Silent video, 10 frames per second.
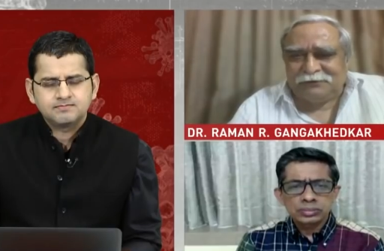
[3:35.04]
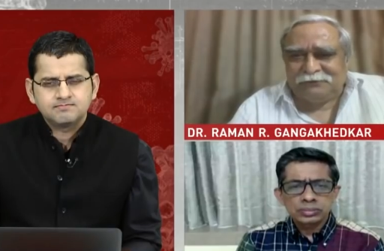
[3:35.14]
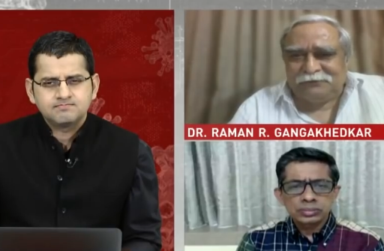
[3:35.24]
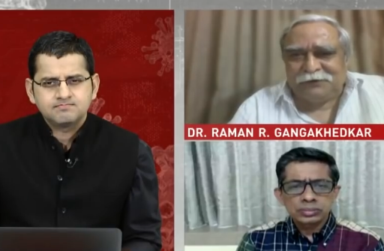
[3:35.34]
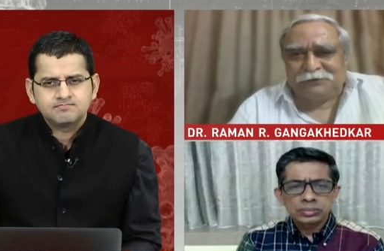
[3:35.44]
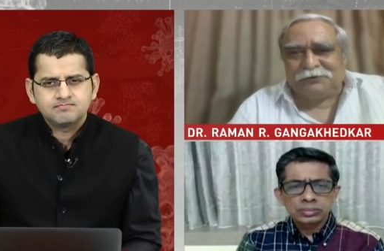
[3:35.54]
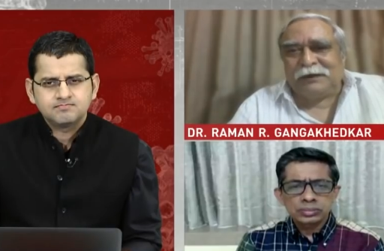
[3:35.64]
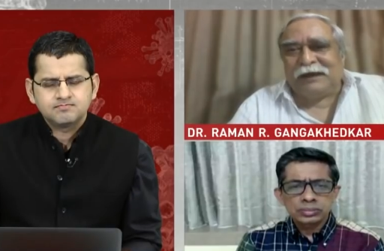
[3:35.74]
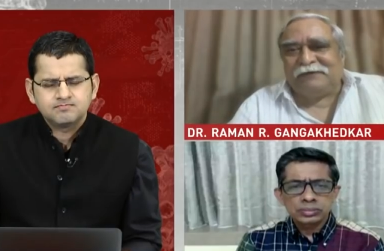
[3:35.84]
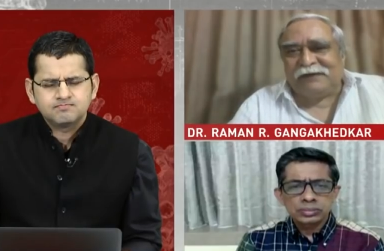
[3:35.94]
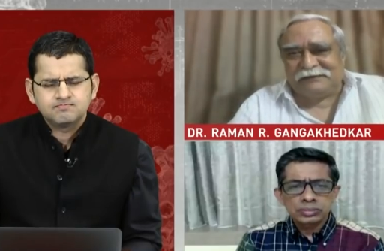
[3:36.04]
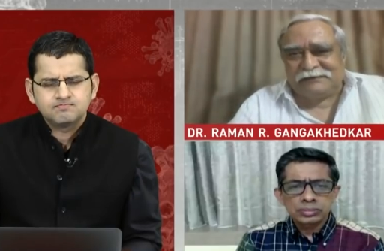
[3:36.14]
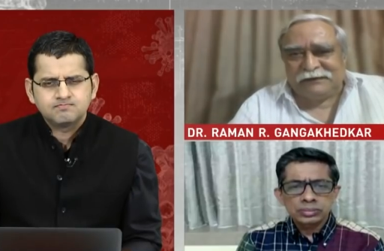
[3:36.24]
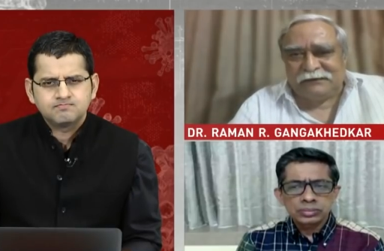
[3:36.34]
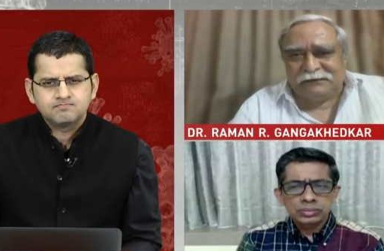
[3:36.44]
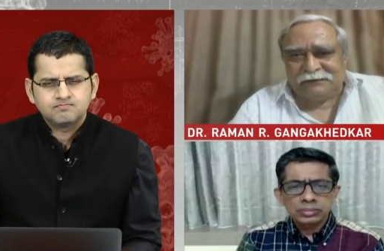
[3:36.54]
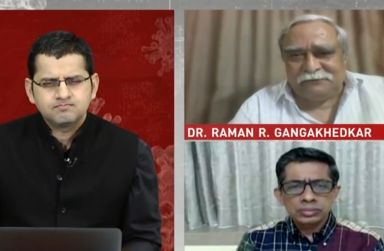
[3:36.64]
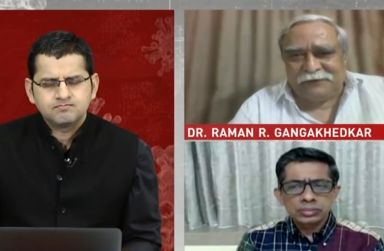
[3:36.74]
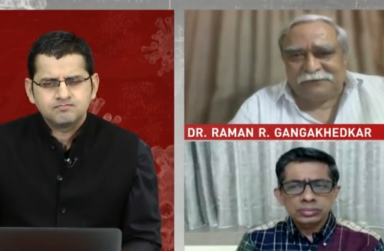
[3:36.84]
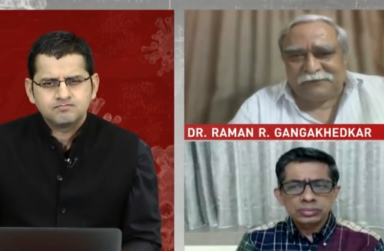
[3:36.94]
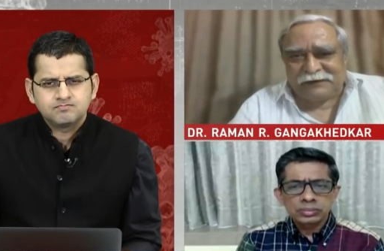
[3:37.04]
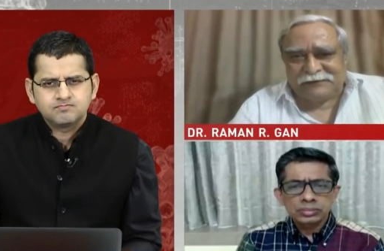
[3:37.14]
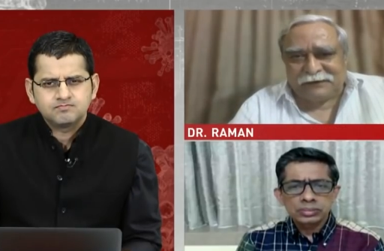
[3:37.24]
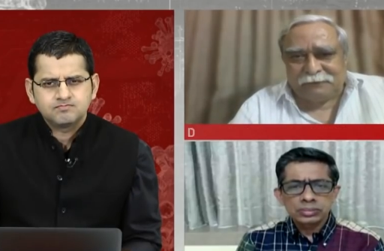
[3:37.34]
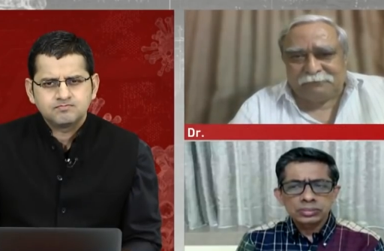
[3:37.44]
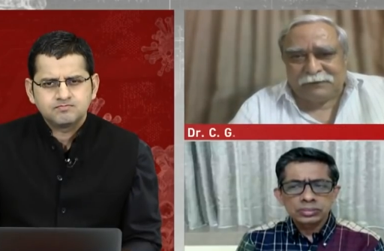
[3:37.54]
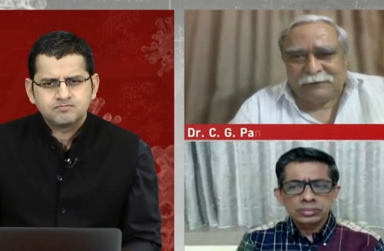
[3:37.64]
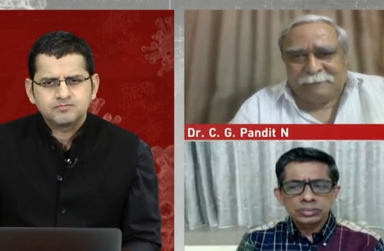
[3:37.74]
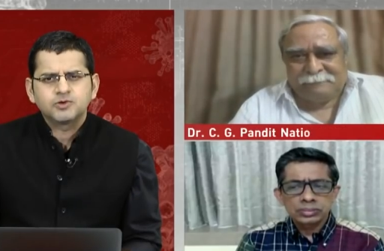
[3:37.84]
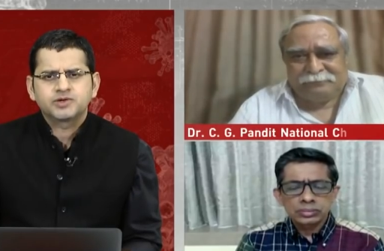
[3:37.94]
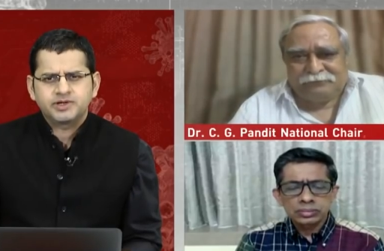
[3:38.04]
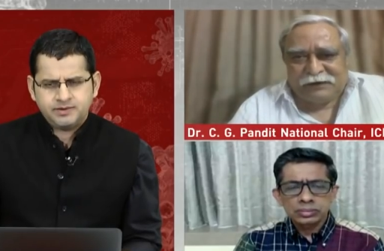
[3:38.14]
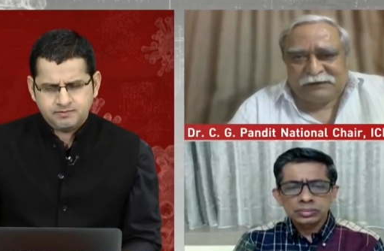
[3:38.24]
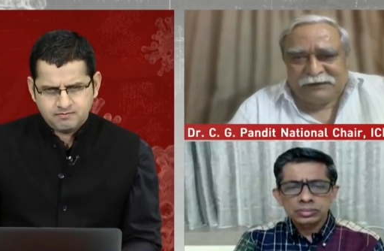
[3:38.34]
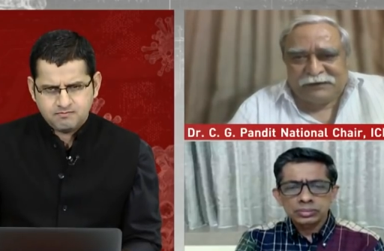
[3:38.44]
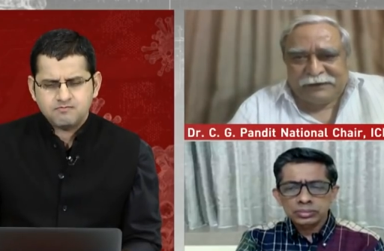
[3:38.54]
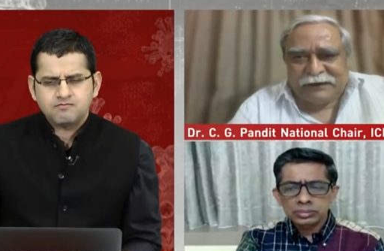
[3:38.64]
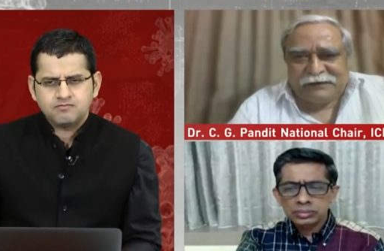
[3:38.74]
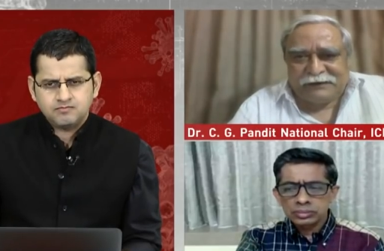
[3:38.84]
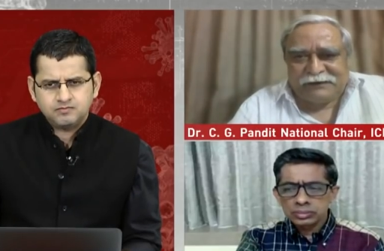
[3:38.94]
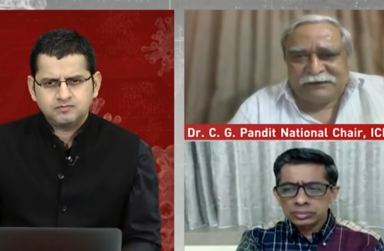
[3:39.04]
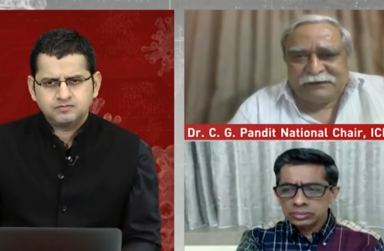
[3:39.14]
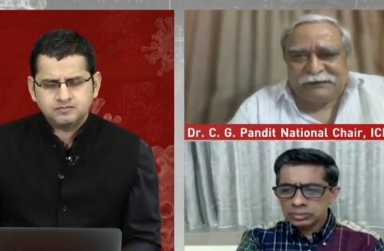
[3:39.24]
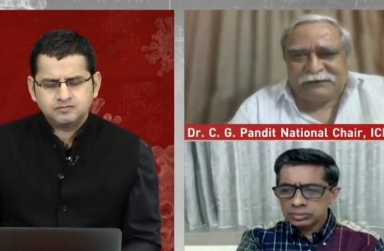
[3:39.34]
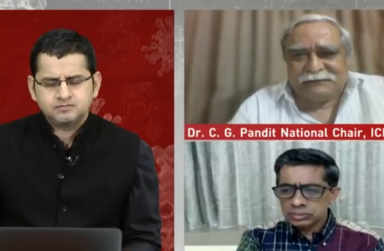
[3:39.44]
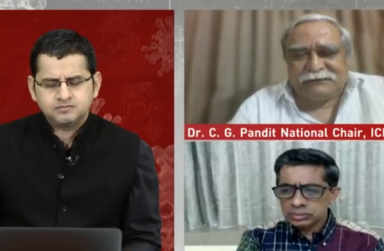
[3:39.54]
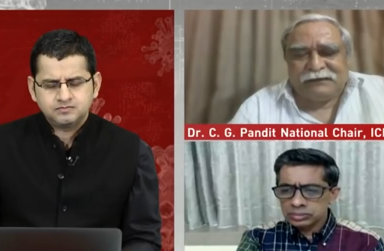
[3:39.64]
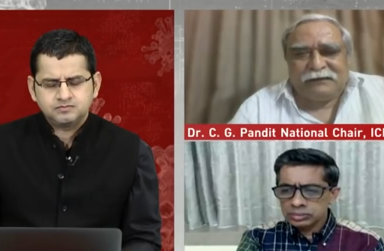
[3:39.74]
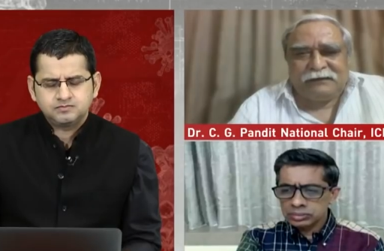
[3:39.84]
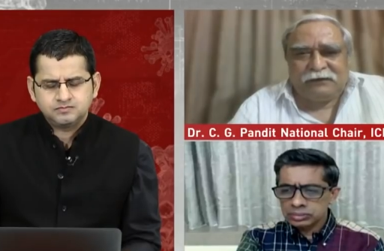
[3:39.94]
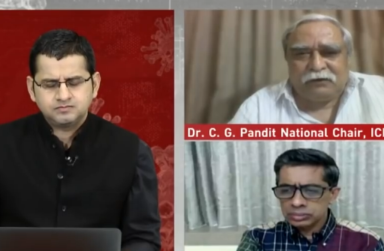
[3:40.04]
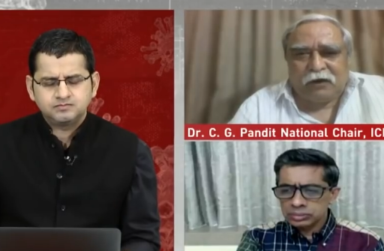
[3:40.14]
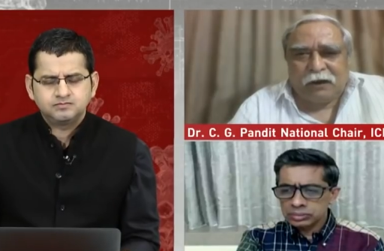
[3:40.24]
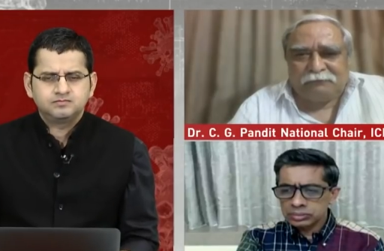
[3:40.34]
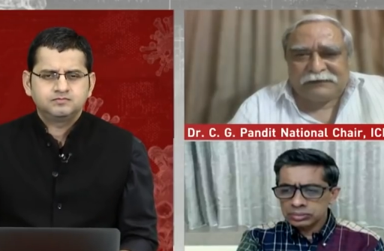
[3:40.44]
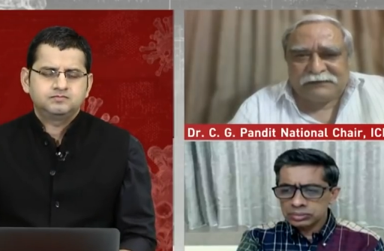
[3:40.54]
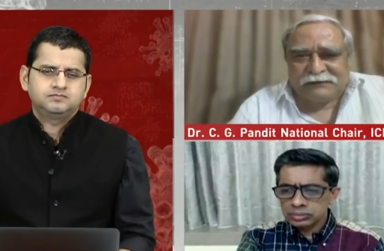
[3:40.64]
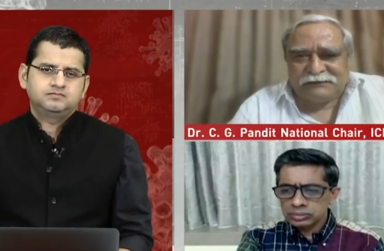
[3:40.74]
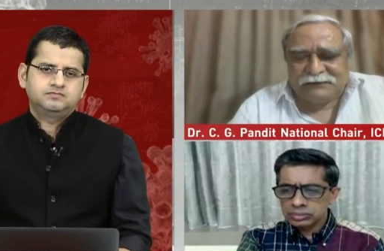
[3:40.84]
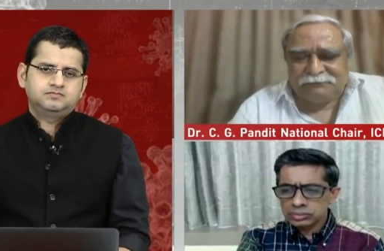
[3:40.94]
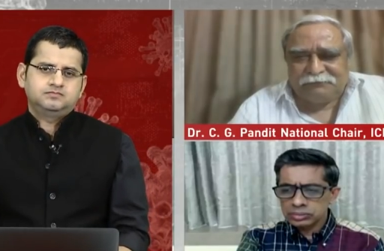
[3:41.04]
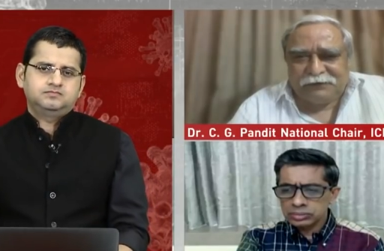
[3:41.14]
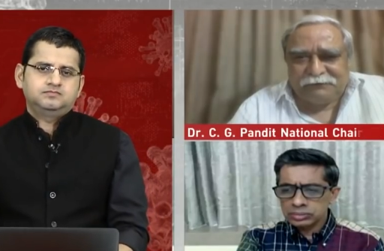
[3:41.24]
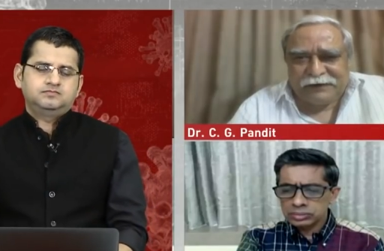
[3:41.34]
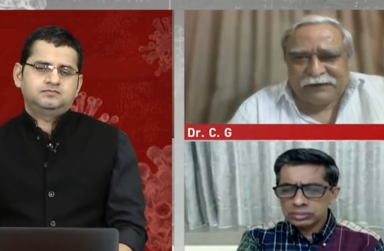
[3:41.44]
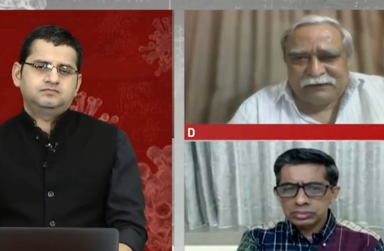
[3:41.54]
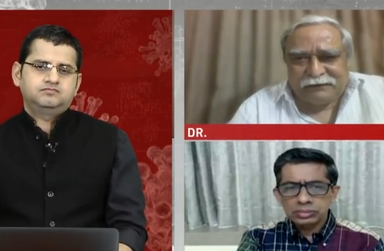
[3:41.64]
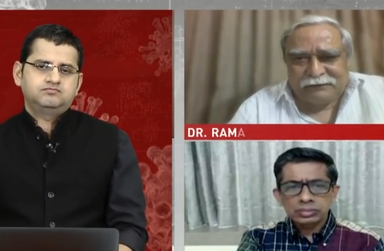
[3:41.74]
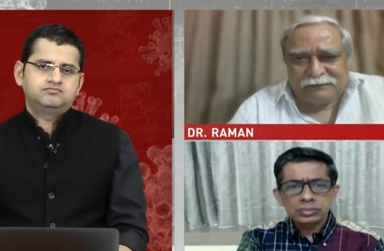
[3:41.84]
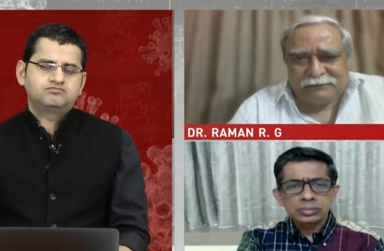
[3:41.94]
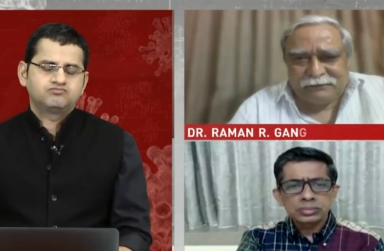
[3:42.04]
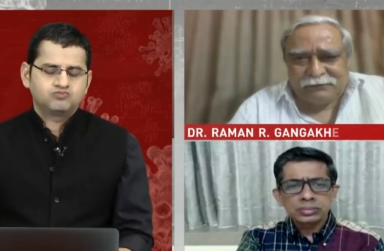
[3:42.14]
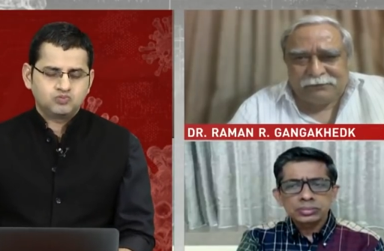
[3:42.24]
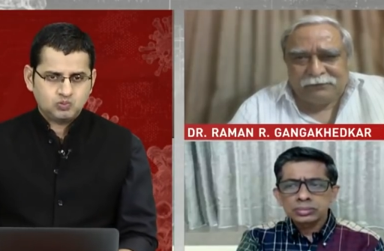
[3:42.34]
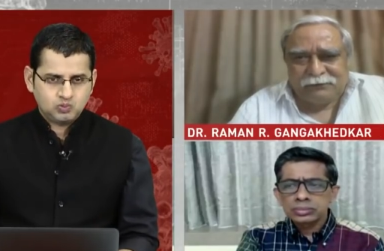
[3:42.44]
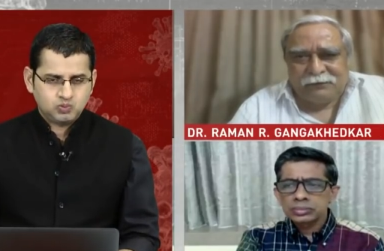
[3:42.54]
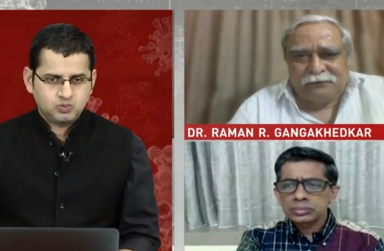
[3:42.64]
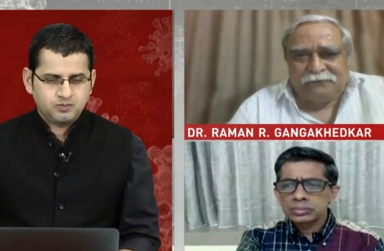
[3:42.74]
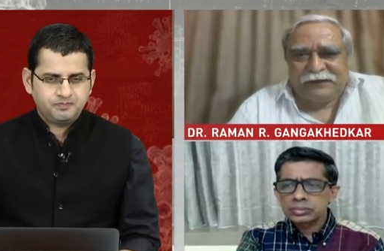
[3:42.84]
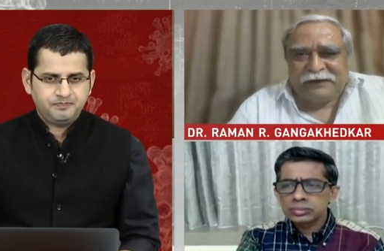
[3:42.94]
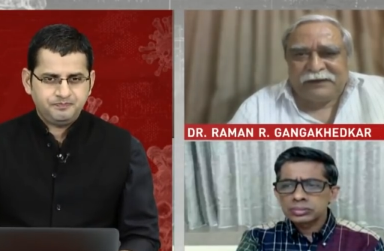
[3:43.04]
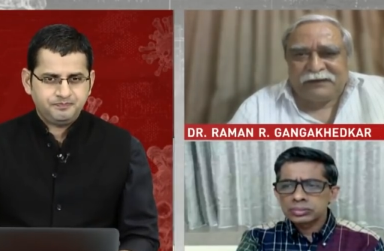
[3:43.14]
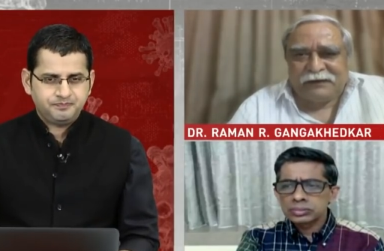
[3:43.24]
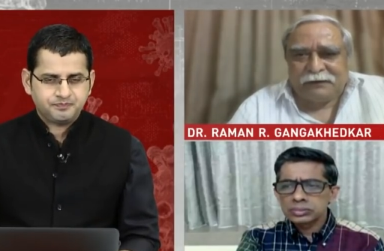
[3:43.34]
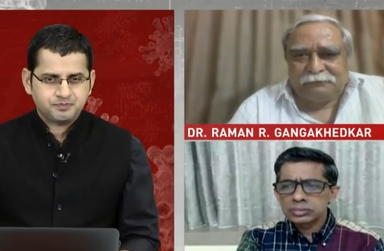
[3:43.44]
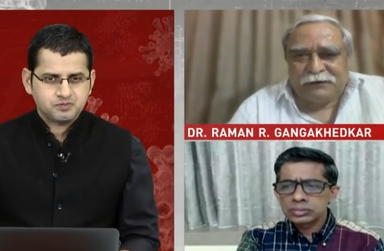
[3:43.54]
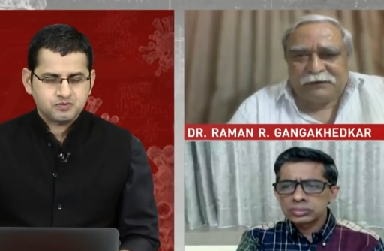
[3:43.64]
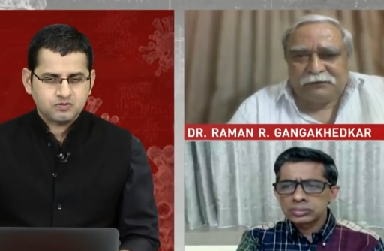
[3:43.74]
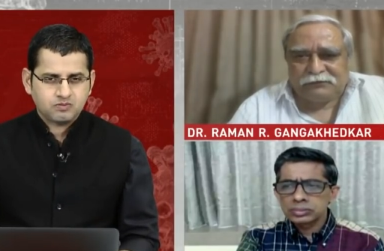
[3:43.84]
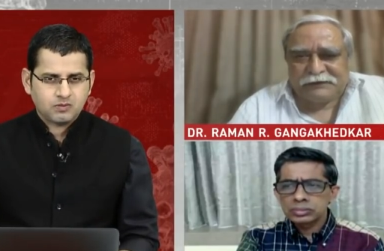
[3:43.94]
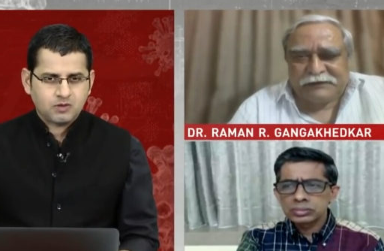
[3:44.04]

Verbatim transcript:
Speaker 1: we should have had seen the wave rising up. Okay.
Speaker 2: But the reality is,
Speaker 1: complacency prevailed. No, we ended up into